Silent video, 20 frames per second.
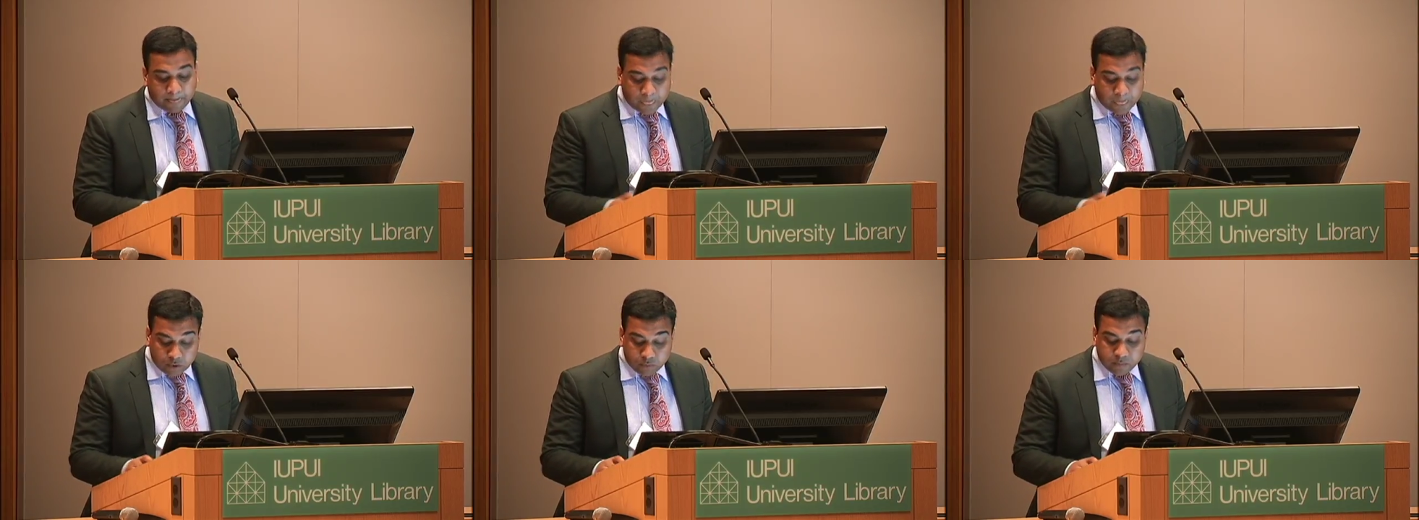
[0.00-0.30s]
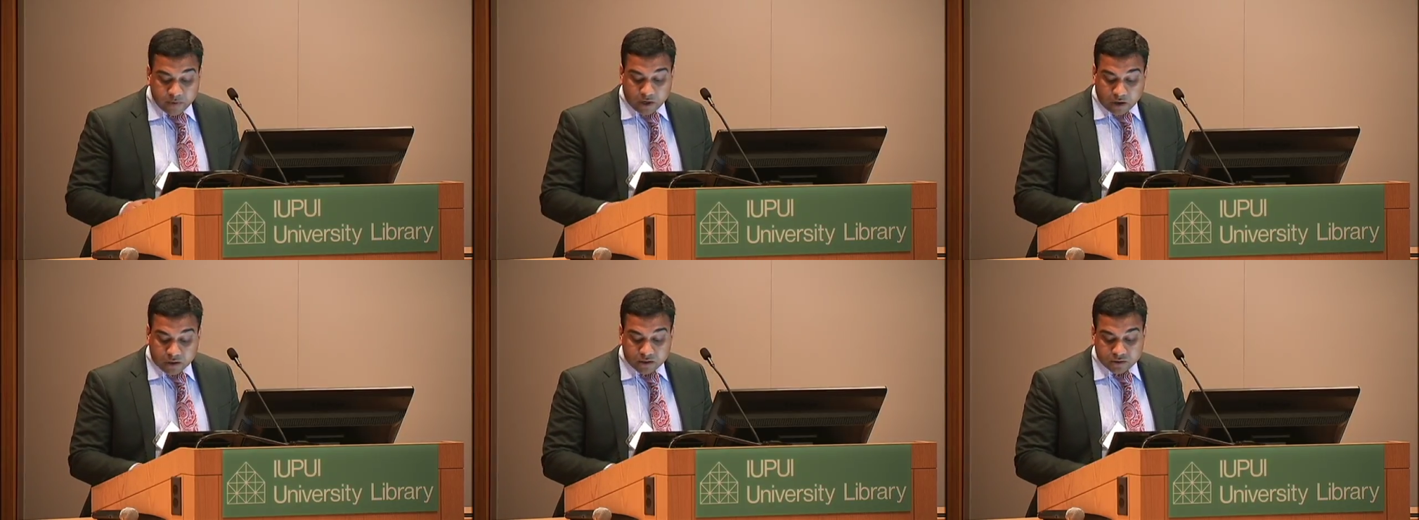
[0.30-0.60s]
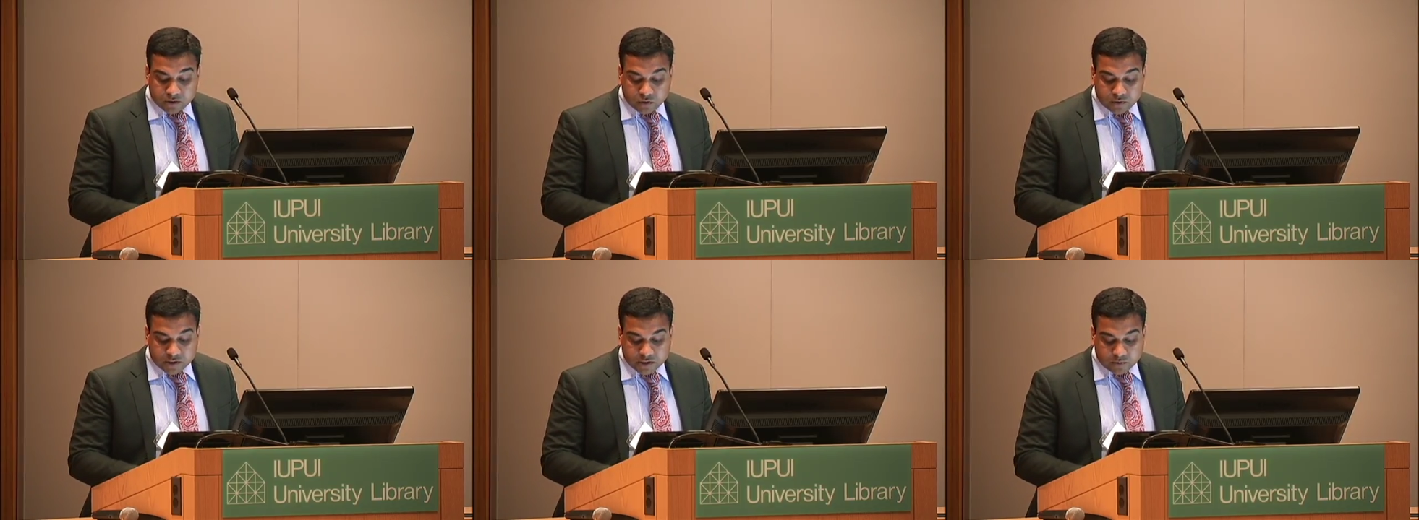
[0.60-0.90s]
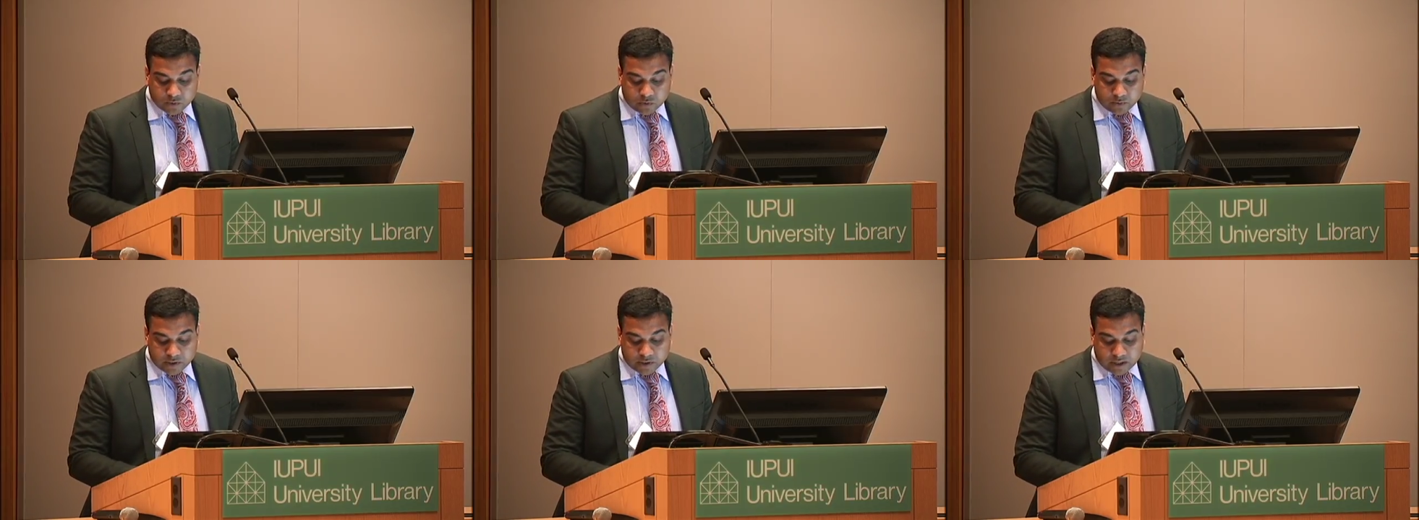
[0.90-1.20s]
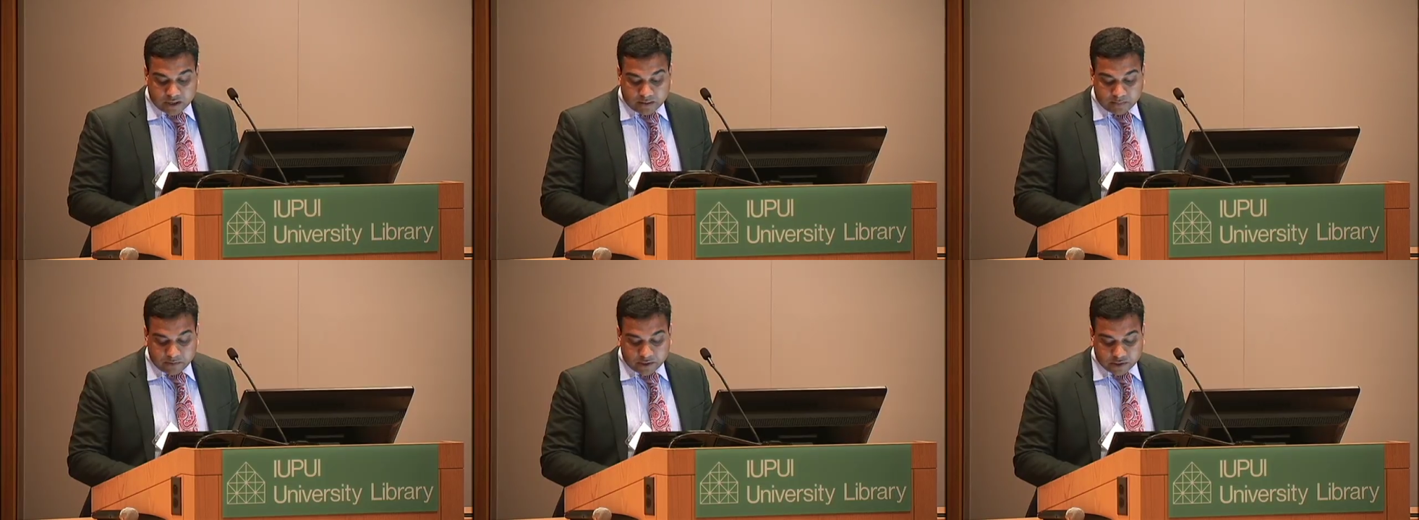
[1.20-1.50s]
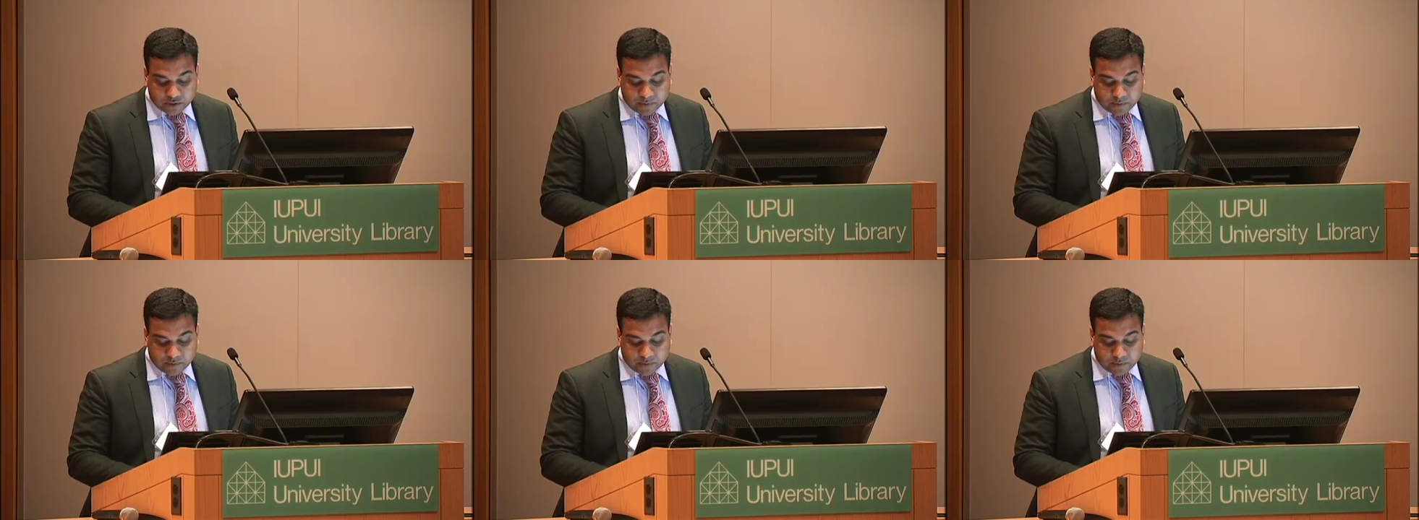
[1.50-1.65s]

who belong to this movement are bridge